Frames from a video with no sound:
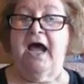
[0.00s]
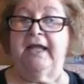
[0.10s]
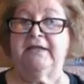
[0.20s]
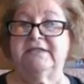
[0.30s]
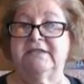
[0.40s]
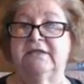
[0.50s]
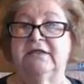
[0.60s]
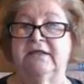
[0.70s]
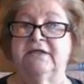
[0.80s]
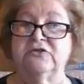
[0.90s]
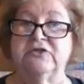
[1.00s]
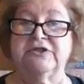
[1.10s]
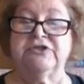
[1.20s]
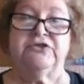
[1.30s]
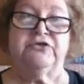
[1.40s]
I did an
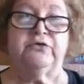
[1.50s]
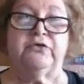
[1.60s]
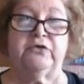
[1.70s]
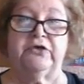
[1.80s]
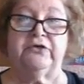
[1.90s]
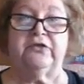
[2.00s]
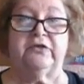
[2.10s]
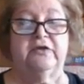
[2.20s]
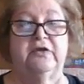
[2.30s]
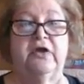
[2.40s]
introduction to Google Earth,